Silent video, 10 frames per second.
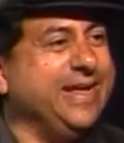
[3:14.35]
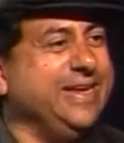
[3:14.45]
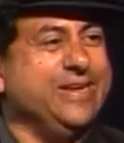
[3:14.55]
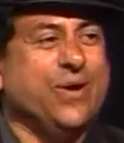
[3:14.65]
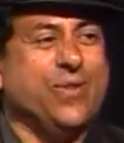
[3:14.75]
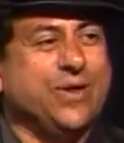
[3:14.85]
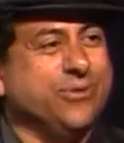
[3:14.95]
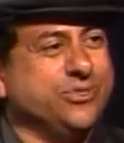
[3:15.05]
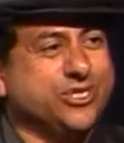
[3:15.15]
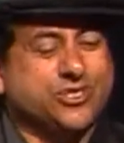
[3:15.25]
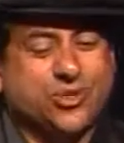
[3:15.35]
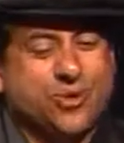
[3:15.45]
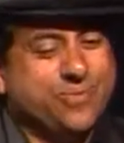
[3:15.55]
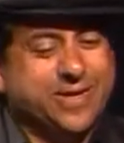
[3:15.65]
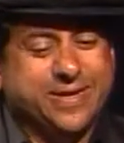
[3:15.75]
And, you know, they were just
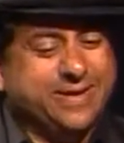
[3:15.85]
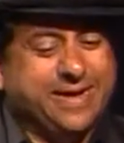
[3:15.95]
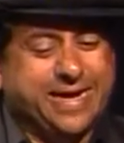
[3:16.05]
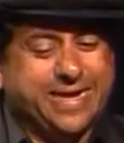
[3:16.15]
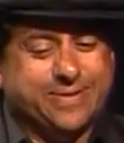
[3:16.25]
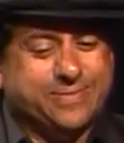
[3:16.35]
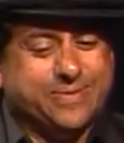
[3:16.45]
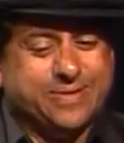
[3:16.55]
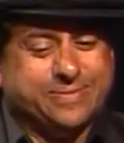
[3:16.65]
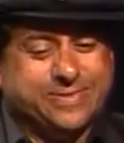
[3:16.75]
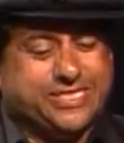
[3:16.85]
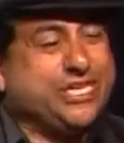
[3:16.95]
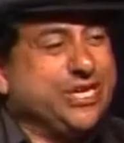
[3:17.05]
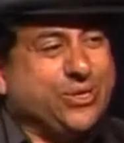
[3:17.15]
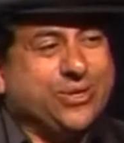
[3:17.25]
so
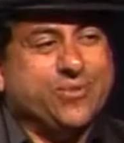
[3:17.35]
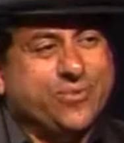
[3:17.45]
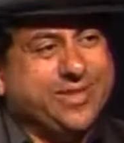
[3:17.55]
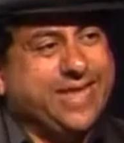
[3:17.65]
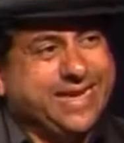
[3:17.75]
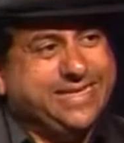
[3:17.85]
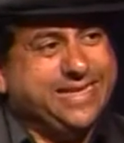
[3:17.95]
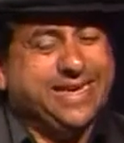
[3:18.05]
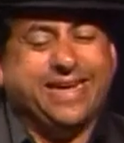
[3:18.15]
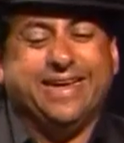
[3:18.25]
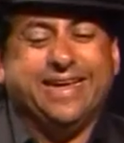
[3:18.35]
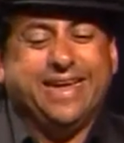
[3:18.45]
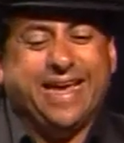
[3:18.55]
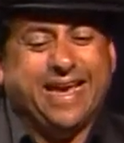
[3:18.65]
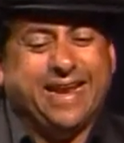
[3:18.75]
skilled at what they did,
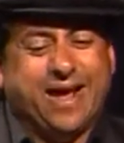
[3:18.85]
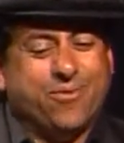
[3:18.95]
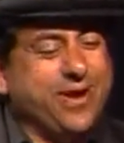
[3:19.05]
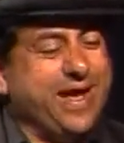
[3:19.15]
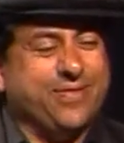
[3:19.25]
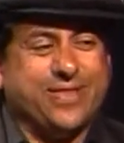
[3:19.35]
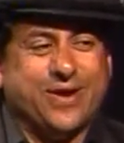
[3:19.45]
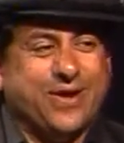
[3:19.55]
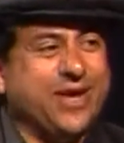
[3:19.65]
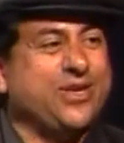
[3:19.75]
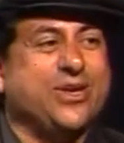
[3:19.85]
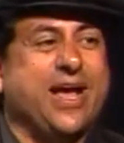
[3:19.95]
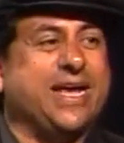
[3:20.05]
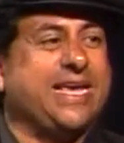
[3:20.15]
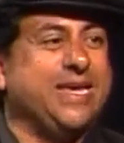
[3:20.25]
and I went out there and I could
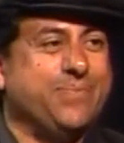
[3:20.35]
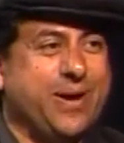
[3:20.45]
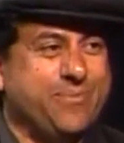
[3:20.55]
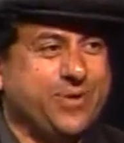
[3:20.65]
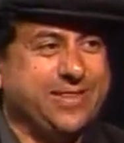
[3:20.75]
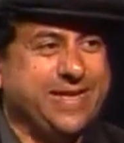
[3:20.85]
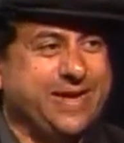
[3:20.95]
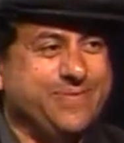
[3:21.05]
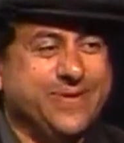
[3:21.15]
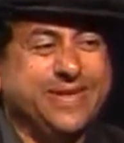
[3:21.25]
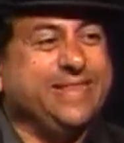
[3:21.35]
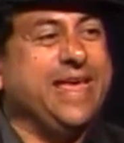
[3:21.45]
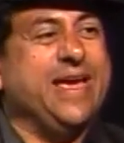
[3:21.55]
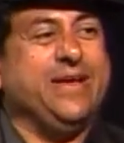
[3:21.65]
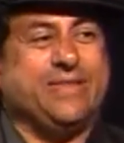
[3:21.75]
not keep up with them.
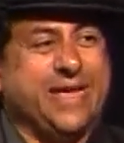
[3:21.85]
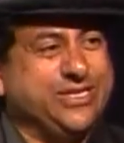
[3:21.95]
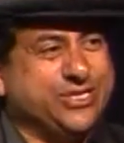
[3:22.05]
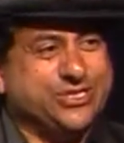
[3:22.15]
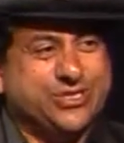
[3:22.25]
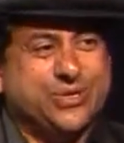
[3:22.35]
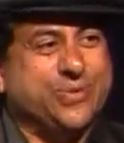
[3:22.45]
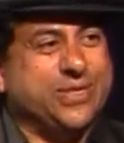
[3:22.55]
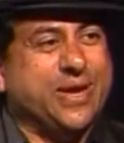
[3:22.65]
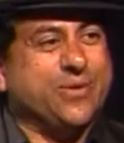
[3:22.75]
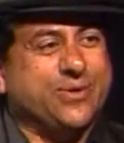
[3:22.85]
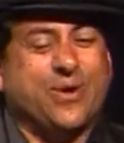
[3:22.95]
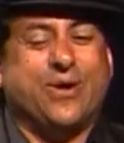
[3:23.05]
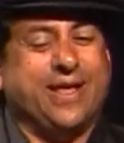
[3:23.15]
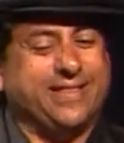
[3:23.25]
They just knew what they were
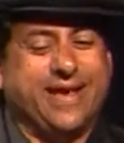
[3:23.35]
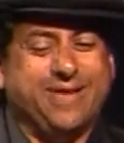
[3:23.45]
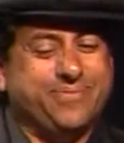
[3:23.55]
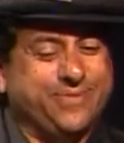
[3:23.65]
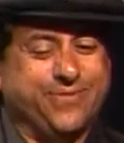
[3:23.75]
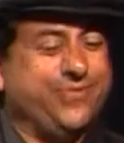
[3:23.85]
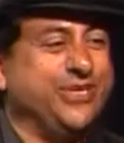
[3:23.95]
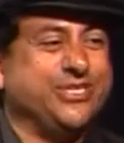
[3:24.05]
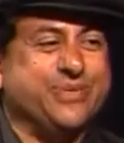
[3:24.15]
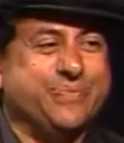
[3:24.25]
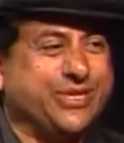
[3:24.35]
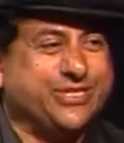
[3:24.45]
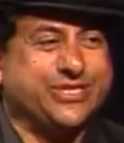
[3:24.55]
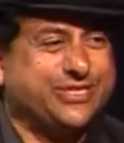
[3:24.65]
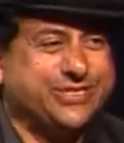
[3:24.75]
doing. I thought the fishing
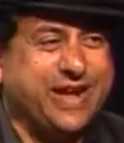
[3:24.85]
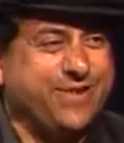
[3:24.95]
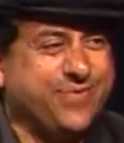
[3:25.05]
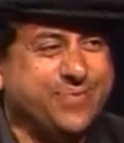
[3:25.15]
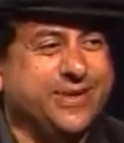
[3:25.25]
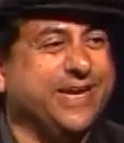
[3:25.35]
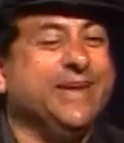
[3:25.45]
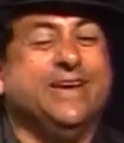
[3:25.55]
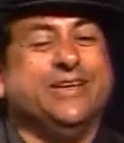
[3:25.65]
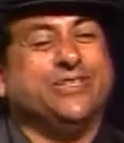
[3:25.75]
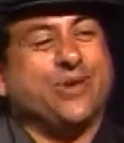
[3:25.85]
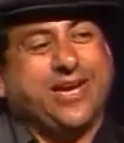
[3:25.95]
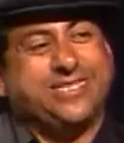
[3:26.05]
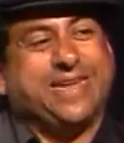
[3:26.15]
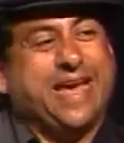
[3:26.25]
business is not for me, so
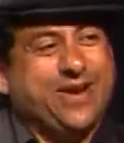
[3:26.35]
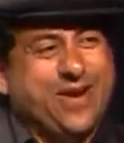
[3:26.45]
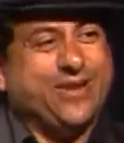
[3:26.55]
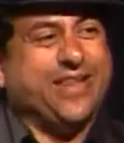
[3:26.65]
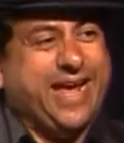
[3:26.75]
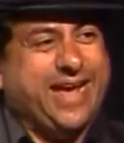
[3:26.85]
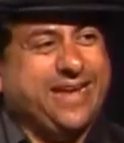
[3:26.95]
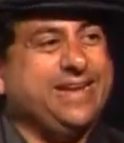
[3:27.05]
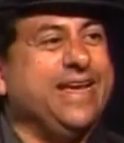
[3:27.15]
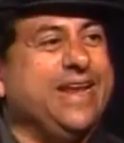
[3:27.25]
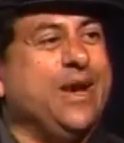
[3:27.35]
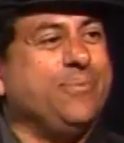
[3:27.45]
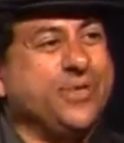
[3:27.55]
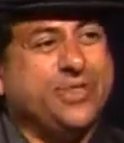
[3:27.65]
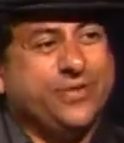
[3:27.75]
I stayed on land and
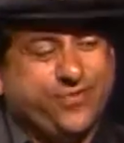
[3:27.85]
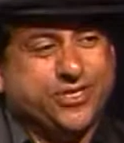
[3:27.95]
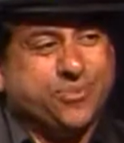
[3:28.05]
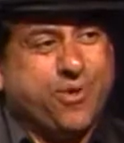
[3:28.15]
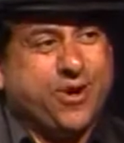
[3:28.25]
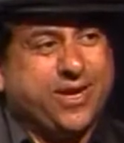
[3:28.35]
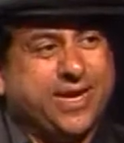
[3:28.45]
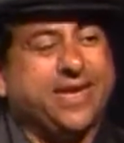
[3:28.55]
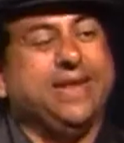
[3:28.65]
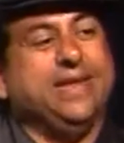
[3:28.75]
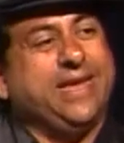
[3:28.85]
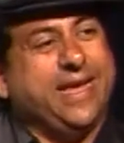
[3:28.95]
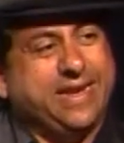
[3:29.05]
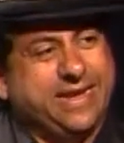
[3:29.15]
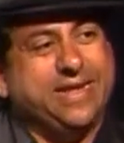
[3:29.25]
helped in the fish market
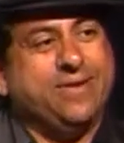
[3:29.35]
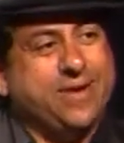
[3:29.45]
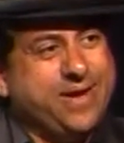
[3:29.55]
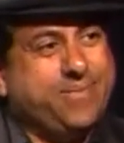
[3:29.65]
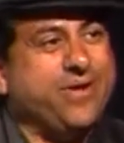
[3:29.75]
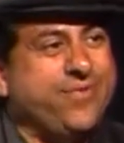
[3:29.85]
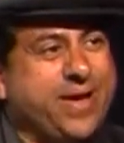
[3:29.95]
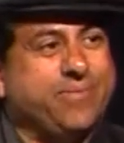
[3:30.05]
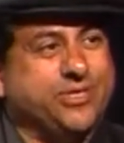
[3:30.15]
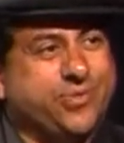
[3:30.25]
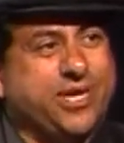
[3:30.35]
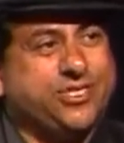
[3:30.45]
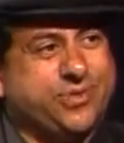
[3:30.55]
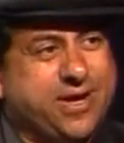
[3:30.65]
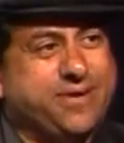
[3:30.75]
and in my family's
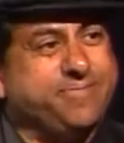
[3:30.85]
restaurant.